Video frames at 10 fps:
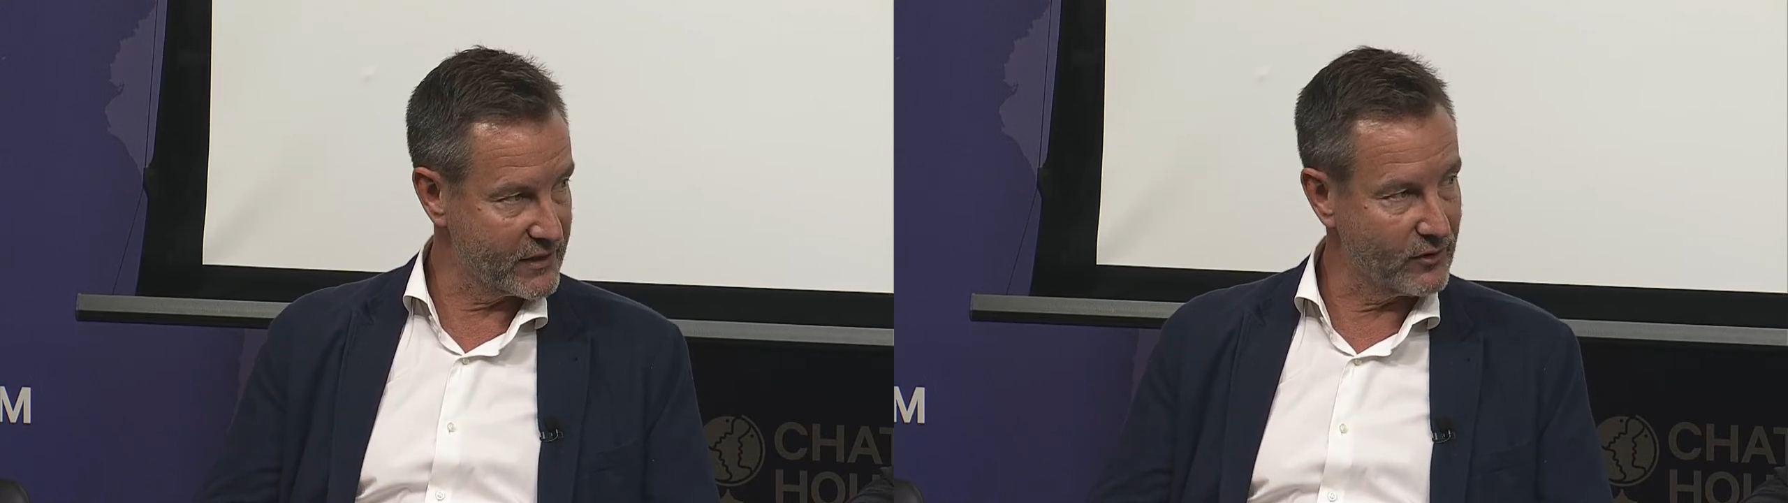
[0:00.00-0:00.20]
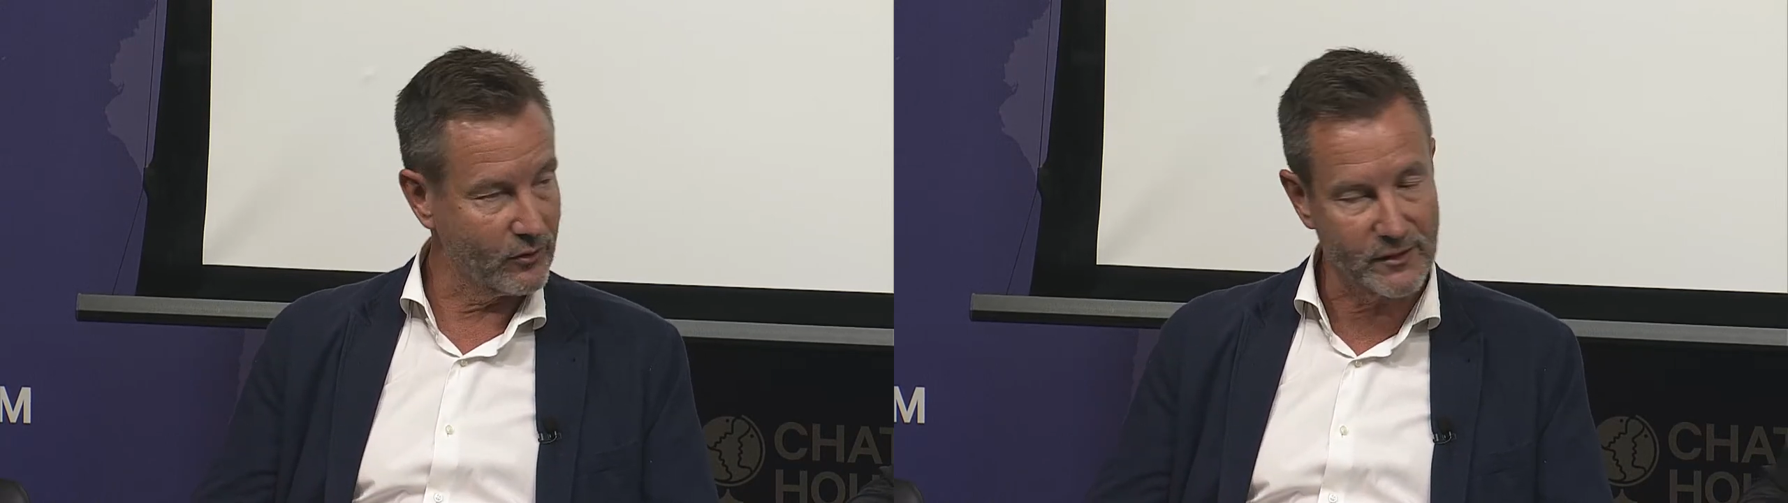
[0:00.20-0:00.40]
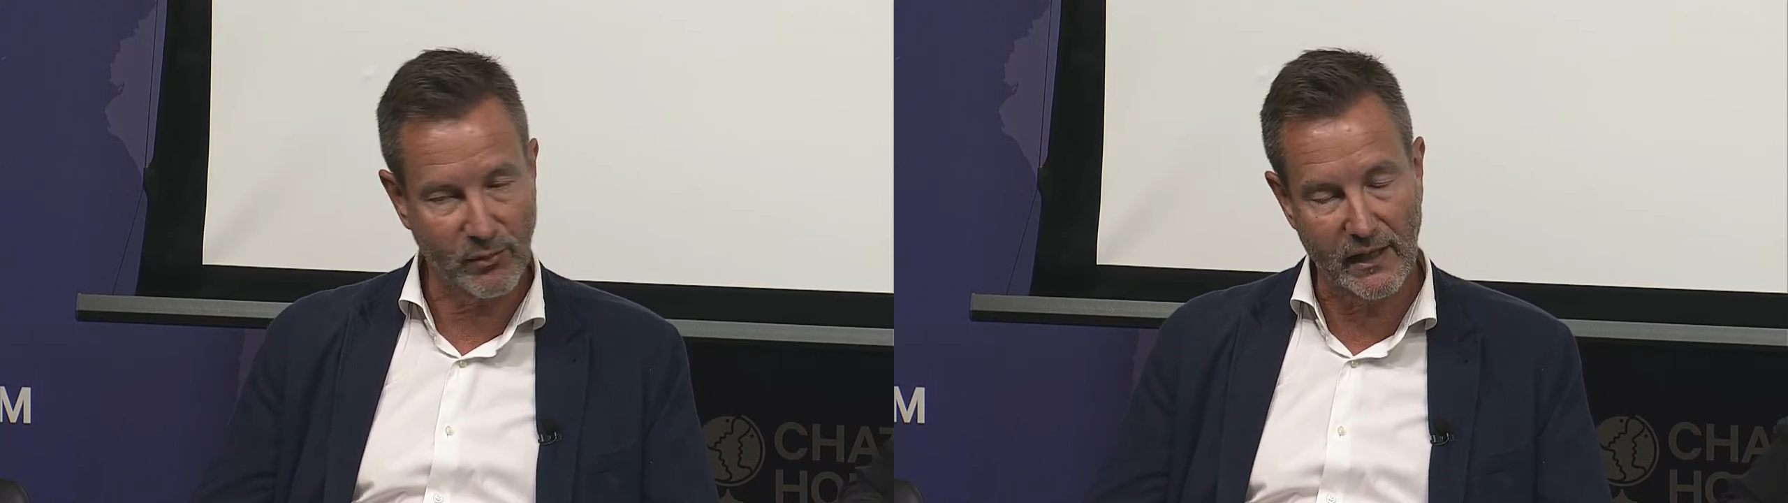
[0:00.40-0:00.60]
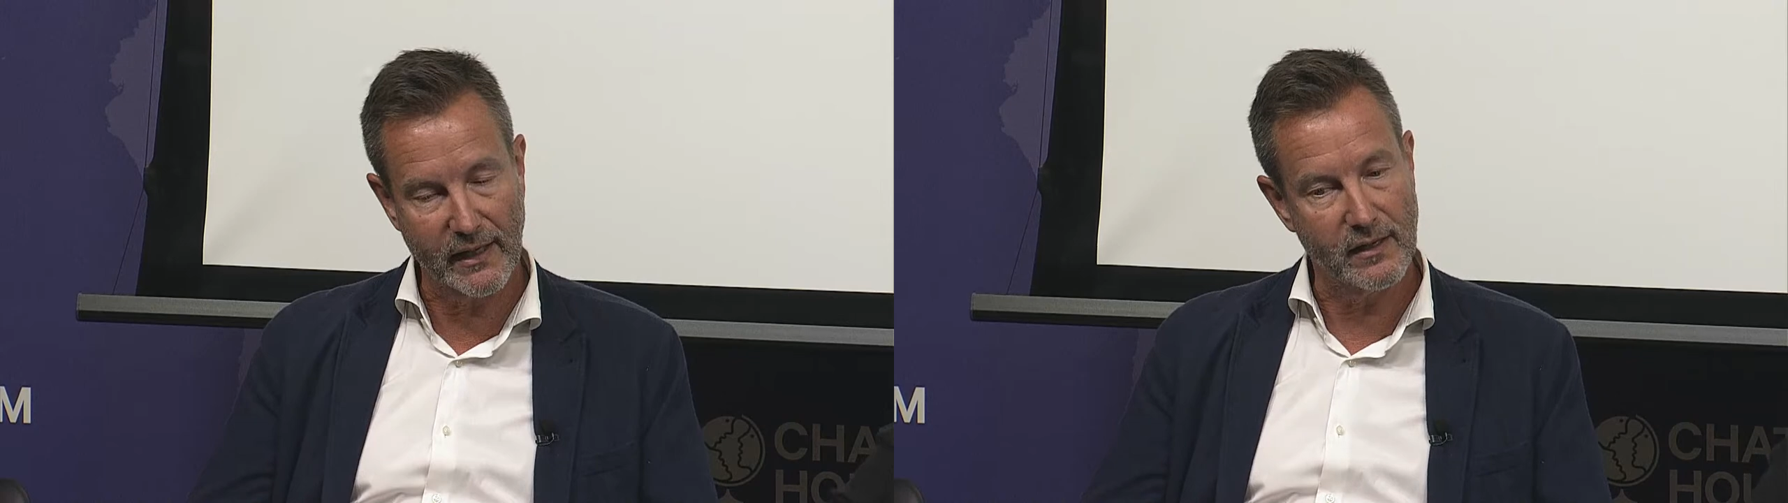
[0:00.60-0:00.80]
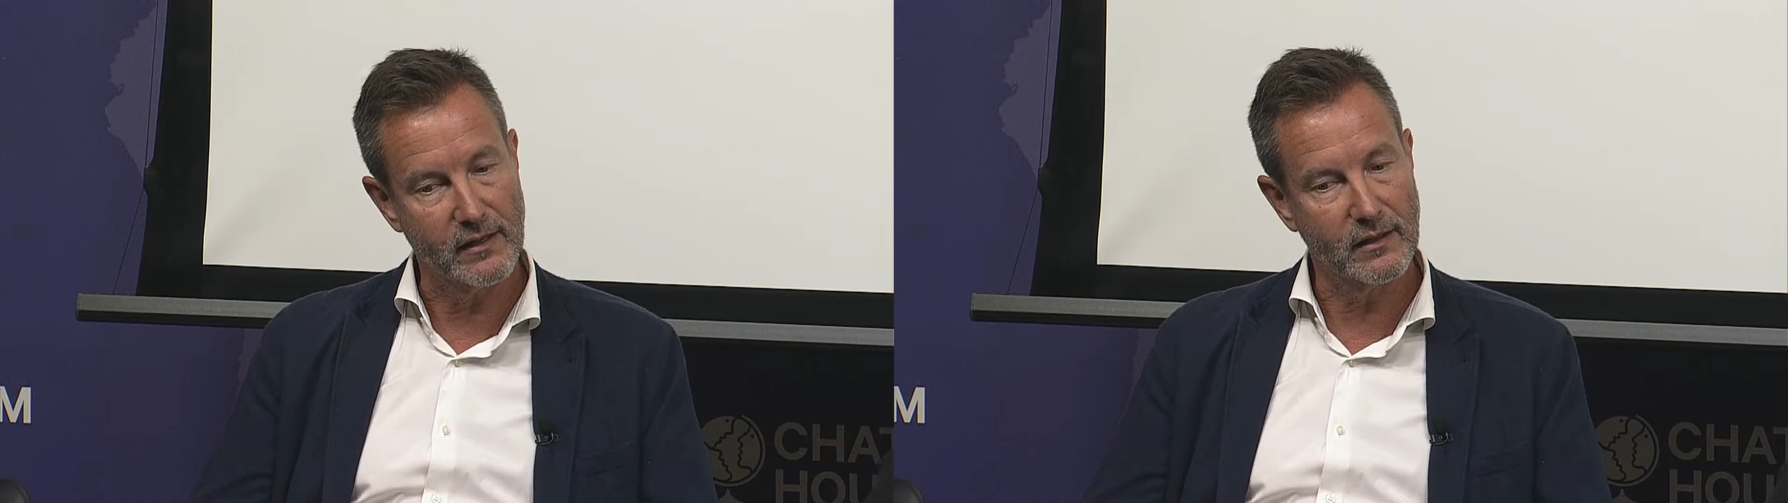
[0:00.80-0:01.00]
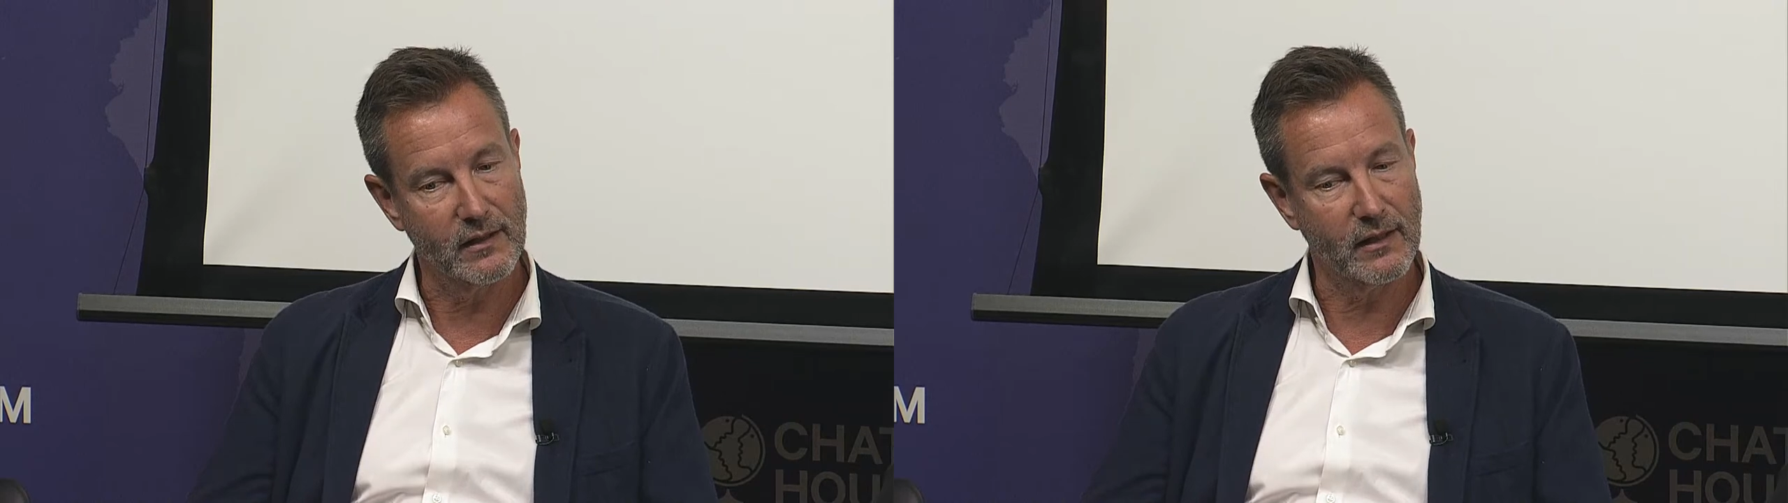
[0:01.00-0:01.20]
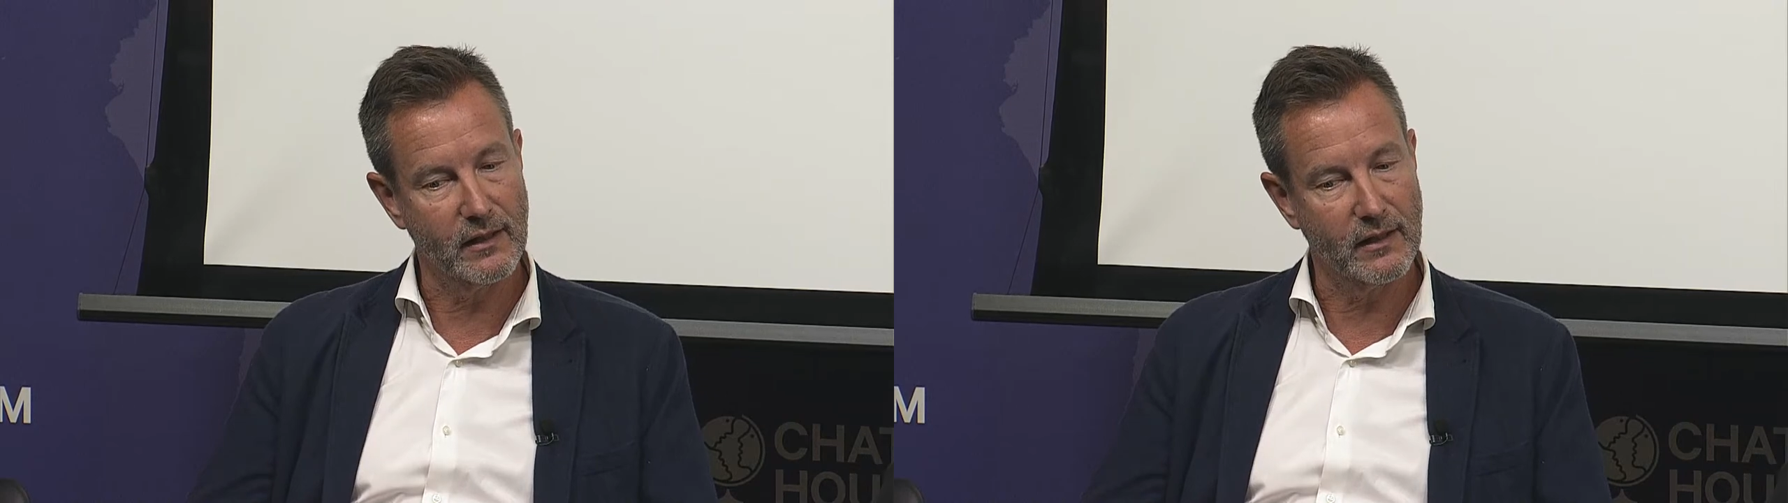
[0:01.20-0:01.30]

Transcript: has a role to play in,